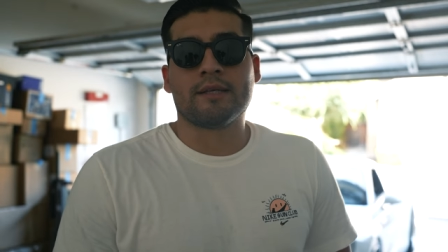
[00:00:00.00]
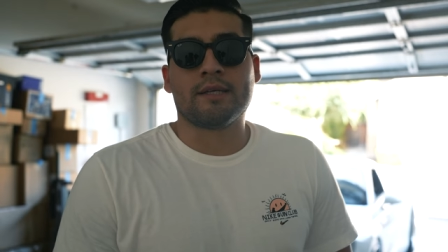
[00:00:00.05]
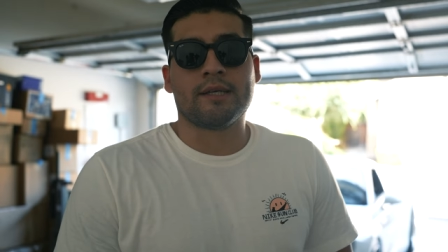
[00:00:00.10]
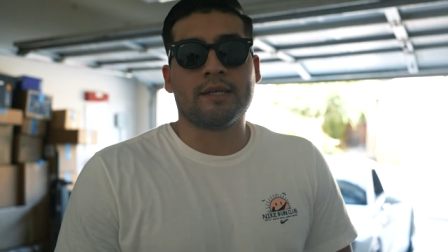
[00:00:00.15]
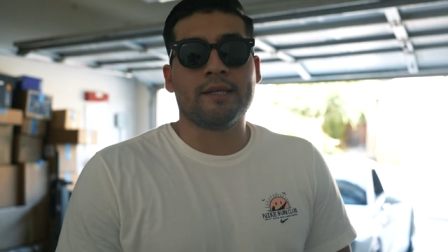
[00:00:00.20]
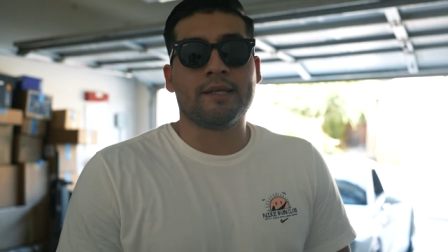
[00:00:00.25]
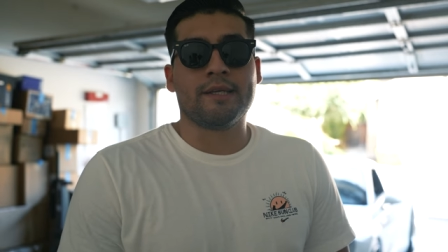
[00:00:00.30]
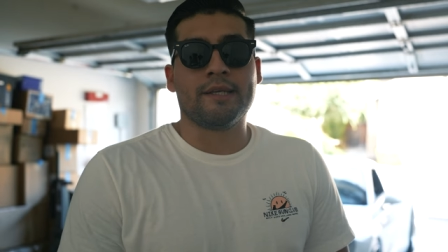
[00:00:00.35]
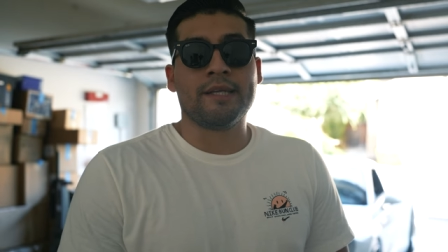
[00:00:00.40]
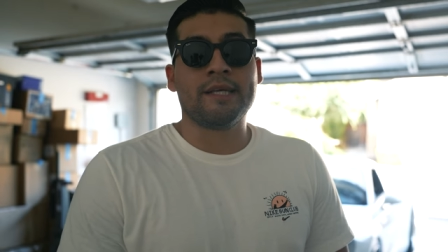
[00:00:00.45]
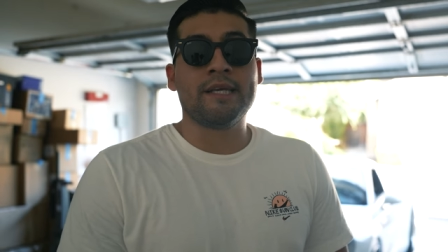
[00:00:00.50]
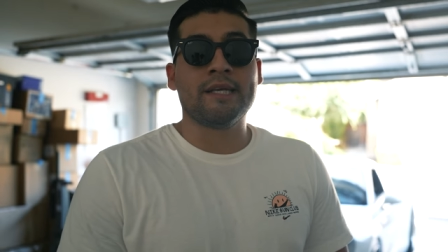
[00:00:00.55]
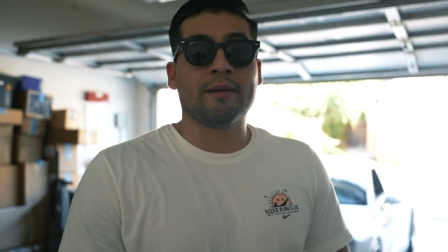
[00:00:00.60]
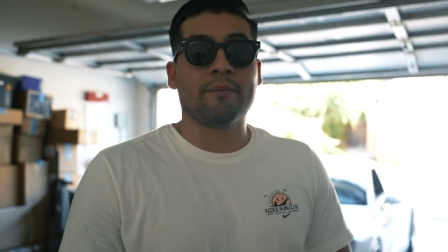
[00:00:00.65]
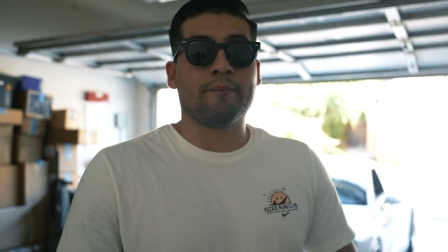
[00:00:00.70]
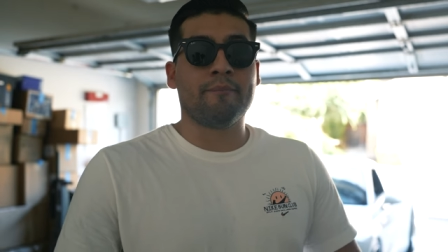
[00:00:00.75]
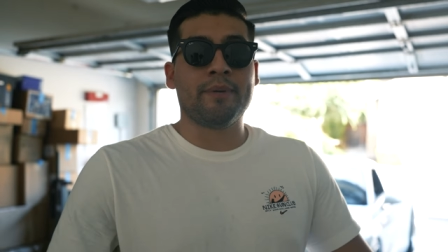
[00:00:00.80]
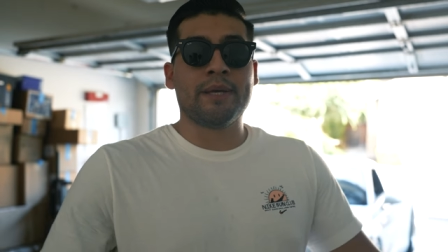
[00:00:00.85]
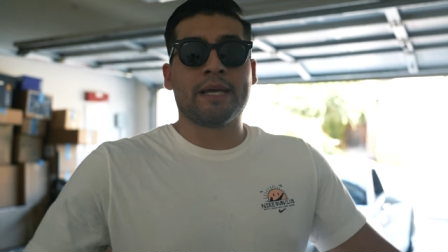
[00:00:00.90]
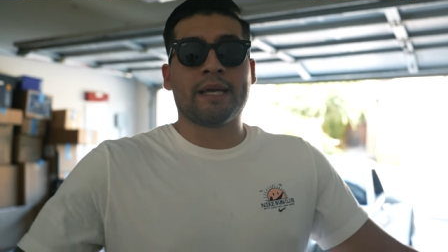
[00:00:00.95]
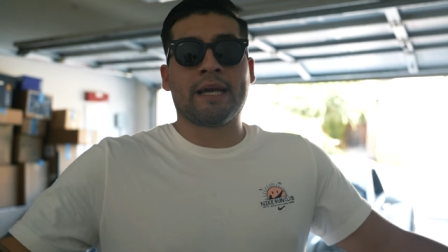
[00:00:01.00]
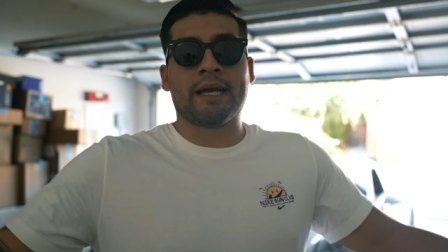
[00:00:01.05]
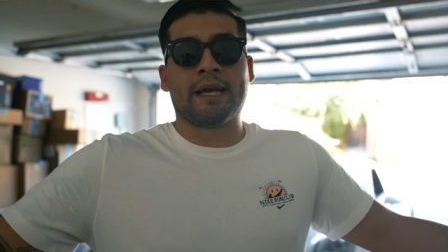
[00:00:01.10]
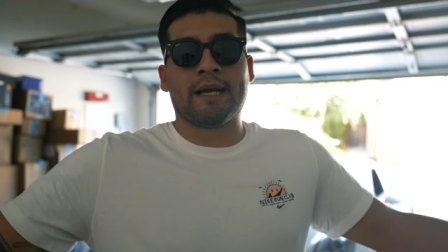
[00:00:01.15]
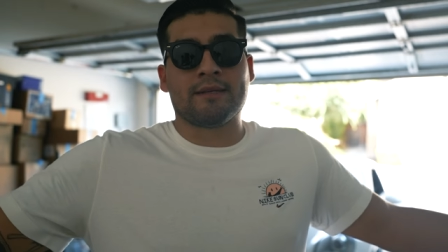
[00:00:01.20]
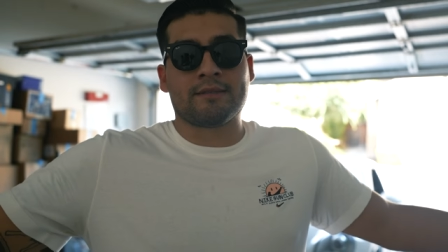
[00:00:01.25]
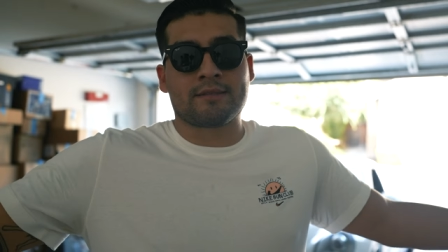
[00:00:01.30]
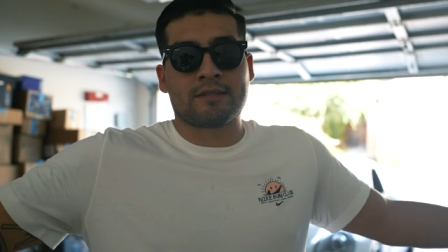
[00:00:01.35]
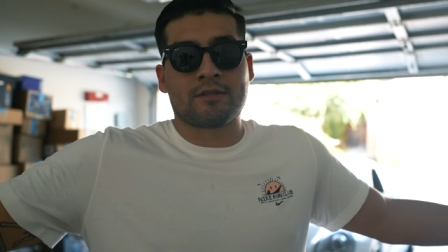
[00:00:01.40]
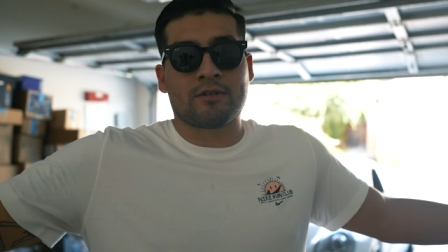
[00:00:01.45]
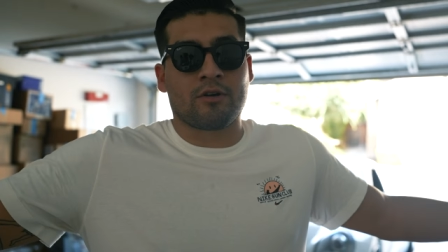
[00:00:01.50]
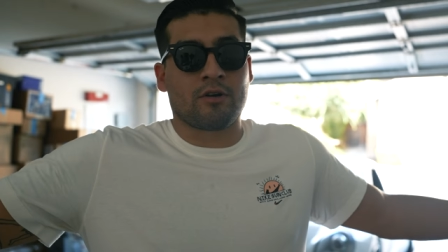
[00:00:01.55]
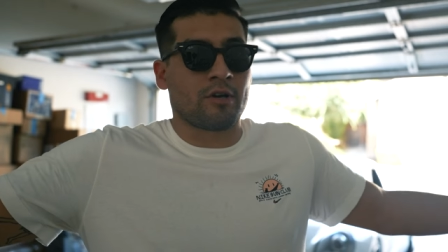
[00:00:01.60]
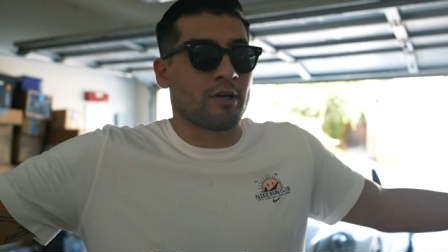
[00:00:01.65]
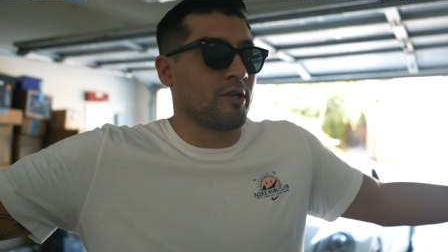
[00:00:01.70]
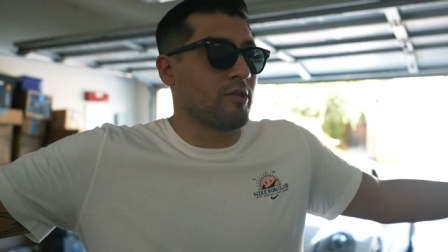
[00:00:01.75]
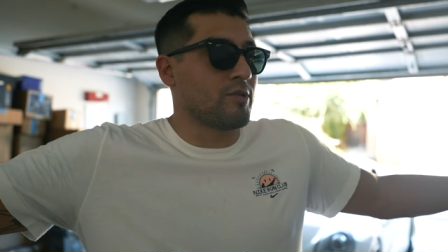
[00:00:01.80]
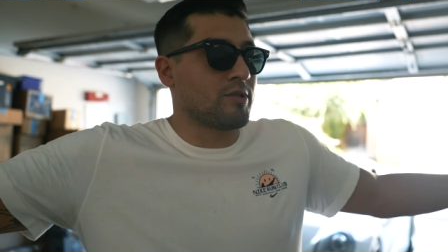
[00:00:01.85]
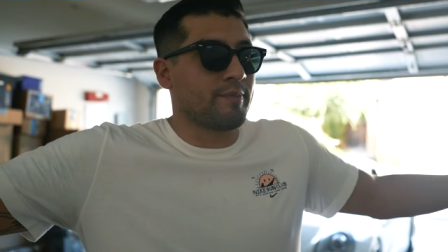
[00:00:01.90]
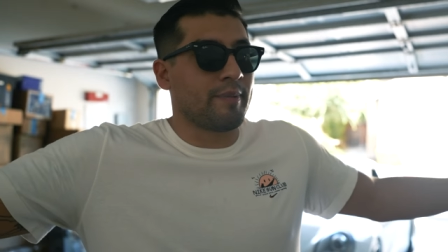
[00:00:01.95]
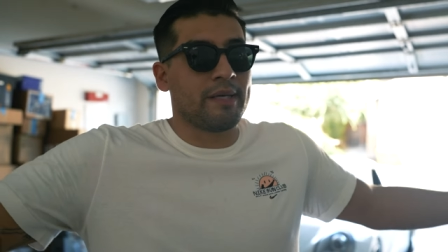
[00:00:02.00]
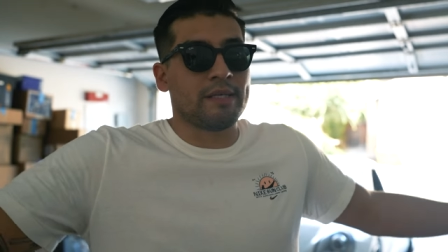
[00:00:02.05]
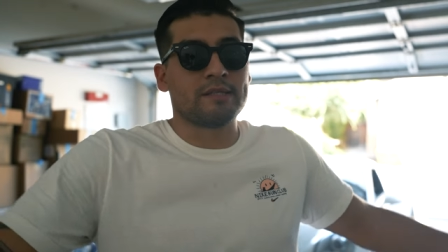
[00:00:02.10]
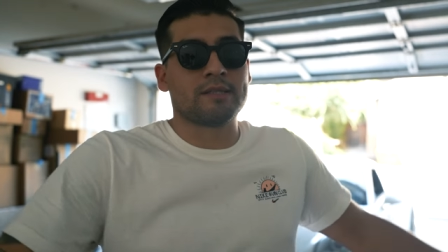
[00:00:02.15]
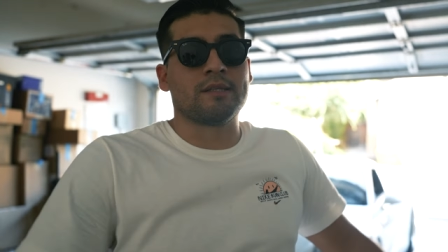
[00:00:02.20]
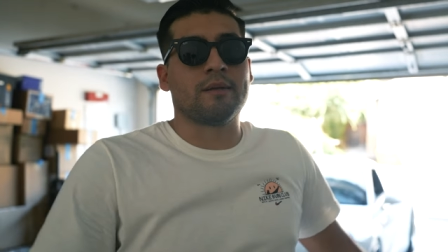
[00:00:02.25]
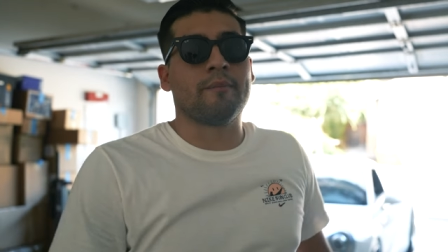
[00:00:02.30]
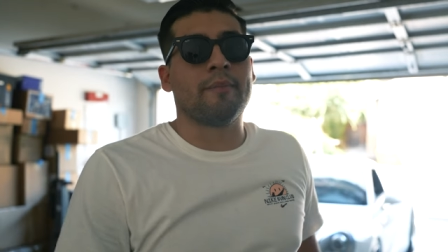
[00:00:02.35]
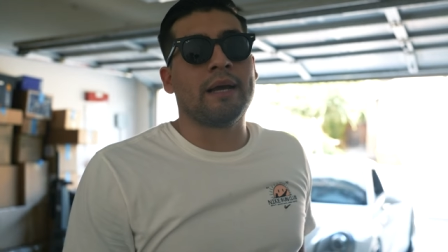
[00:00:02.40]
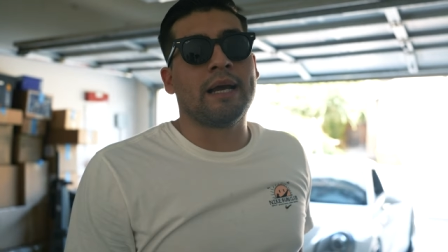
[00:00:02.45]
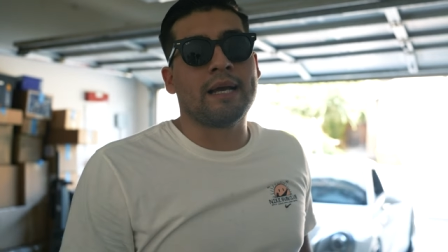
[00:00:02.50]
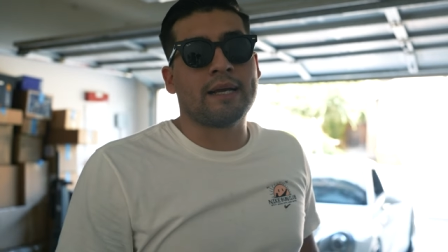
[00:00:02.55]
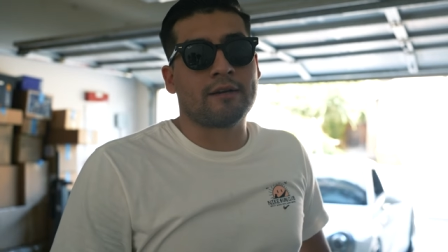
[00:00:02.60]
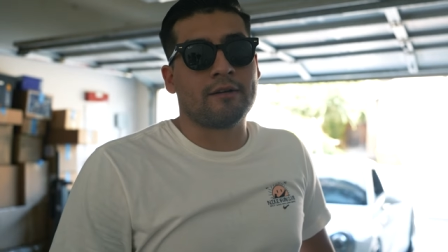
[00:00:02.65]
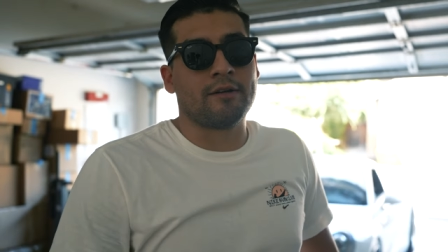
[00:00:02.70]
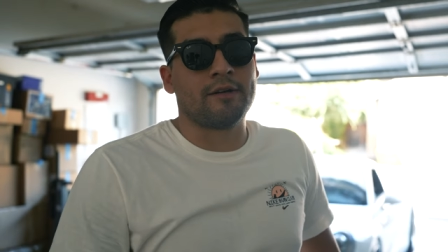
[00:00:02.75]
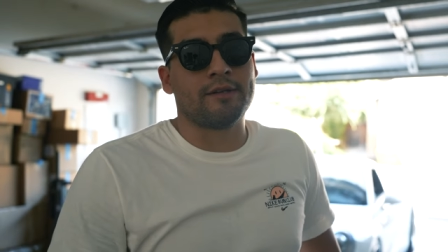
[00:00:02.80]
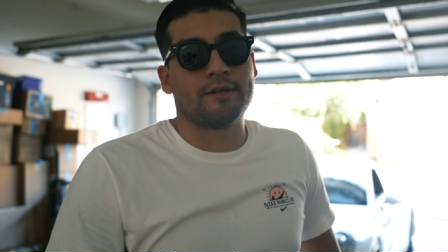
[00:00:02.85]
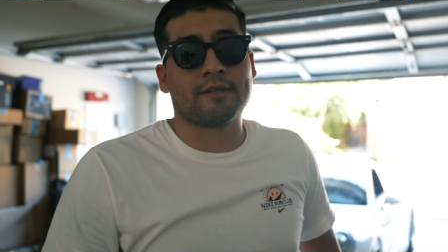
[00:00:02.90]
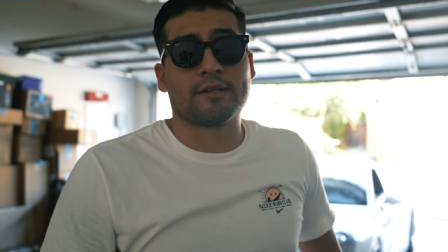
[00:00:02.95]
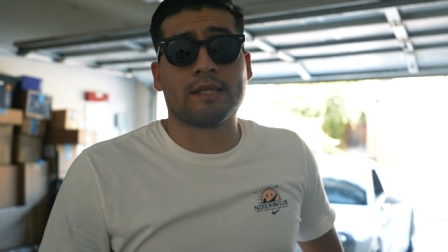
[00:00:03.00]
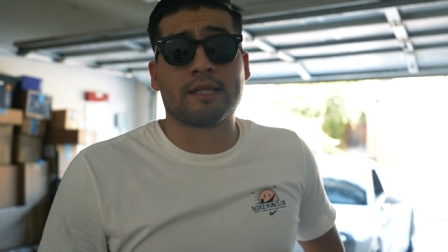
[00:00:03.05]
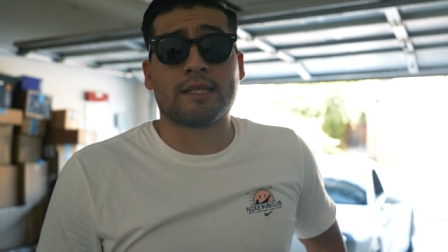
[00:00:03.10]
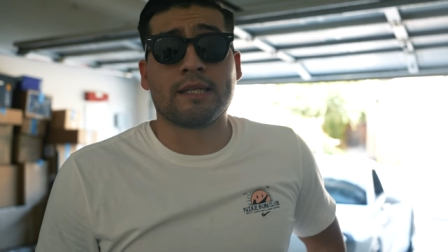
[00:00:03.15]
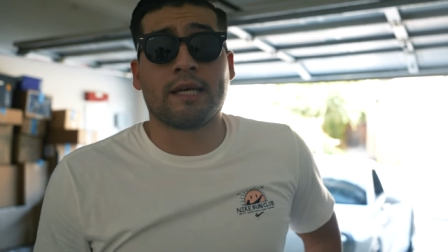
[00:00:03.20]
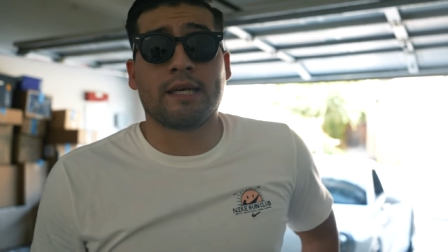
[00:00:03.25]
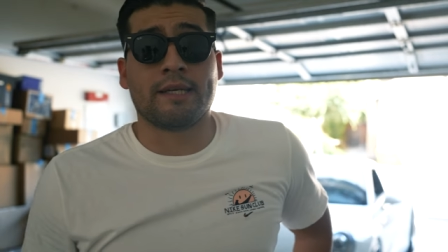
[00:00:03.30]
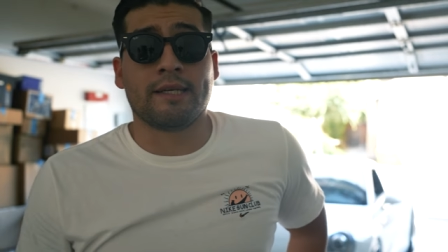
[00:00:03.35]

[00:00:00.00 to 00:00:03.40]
I didn't need a big ass cargo space in the back or anything like that.